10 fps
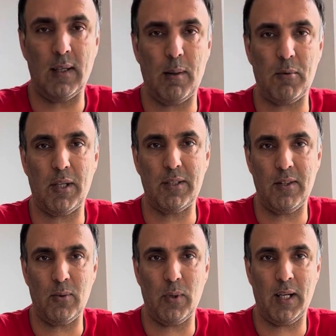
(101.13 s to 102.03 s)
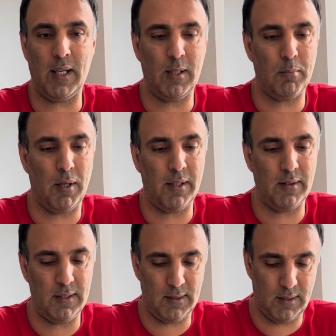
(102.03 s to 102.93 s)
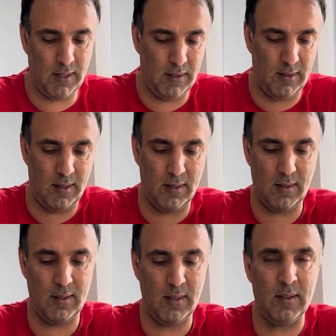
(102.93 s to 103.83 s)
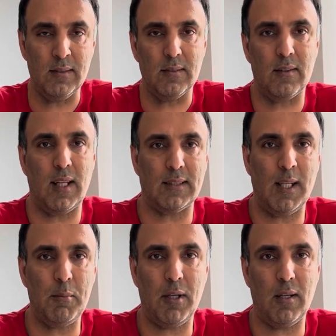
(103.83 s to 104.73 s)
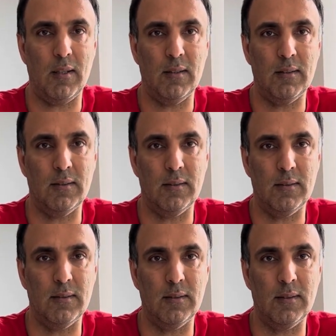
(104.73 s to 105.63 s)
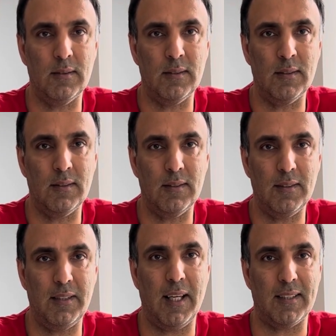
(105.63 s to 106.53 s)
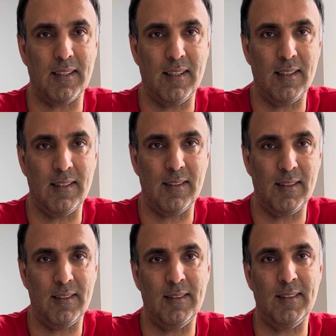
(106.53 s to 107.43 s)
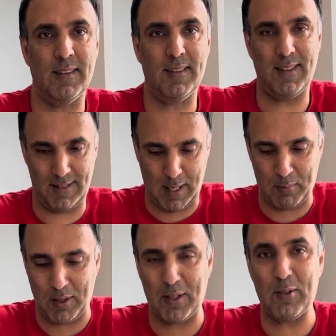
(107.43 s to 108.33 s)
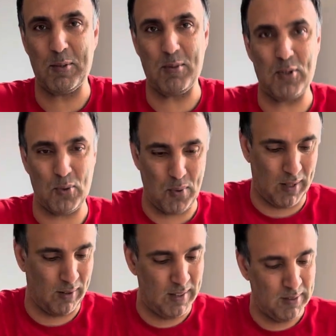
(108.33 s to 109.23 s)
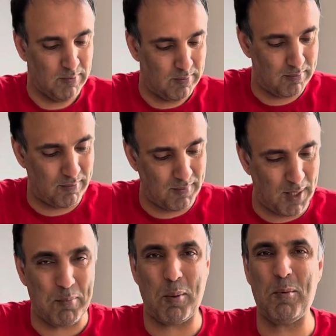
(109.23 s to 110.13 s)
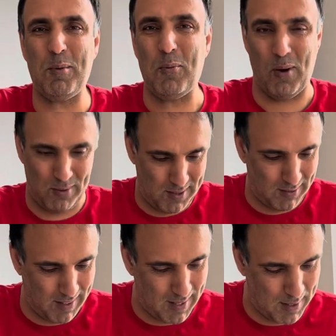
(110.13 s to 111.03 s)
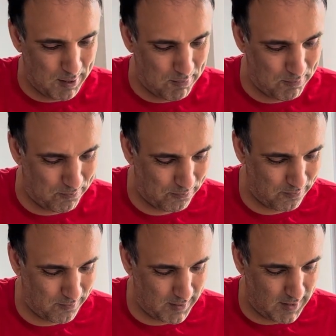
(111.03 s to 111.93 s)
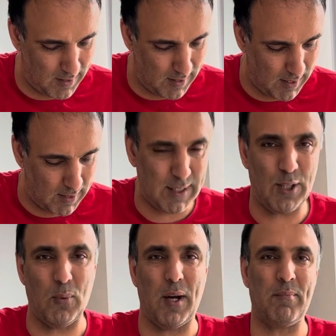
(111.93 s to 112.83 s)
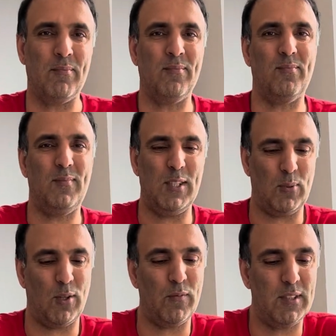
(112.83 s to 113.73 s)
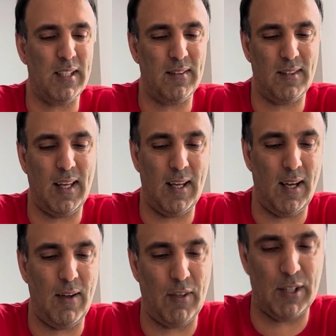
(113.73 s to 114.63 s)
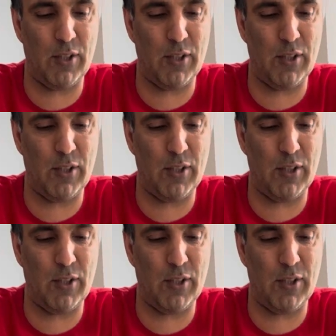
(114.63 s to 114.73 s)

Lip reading: Camera guy, do you think we're going to end up buying this in that same colour? Yes. Camera guy knows me too well. I probably won't. I'll tell you why. This one, obviously, they have actually